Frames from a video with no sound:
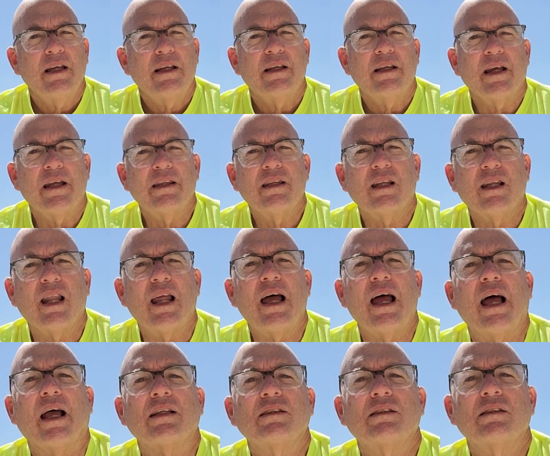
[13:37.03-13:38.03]

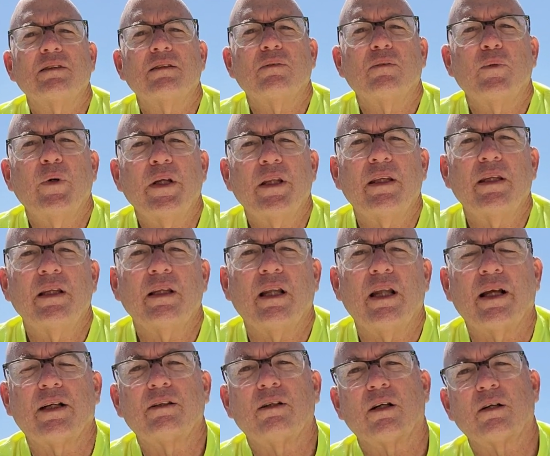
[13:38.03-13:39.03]
Nonetheless, with the
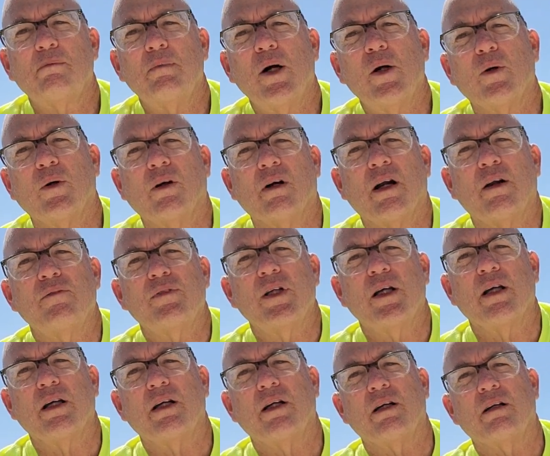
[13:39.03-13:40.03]
electric motor, I've
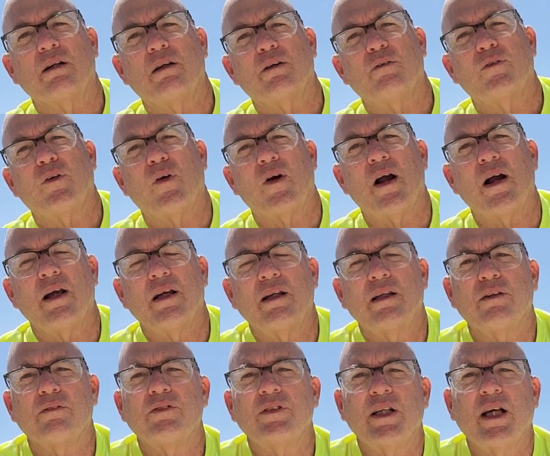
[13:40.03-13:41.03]
done a, a variety
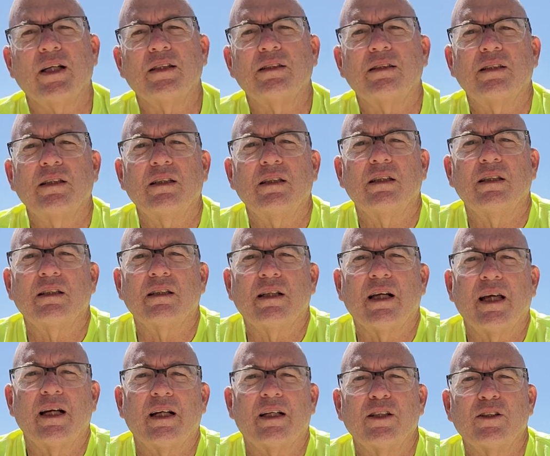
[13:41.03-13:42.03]
of testing in
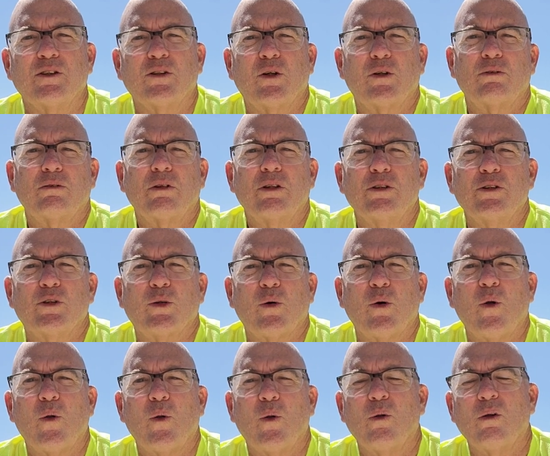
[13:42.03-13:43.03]
kind of con
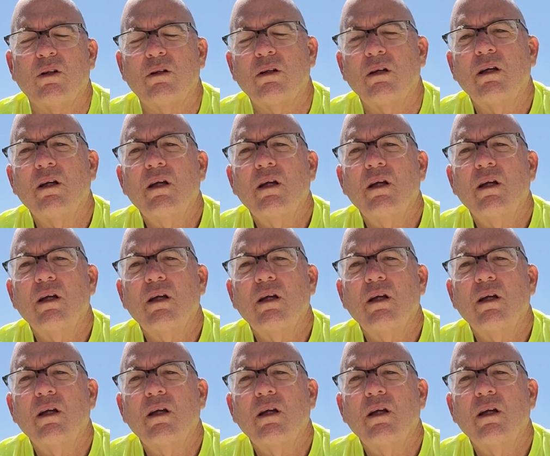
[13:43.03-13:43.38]
controlled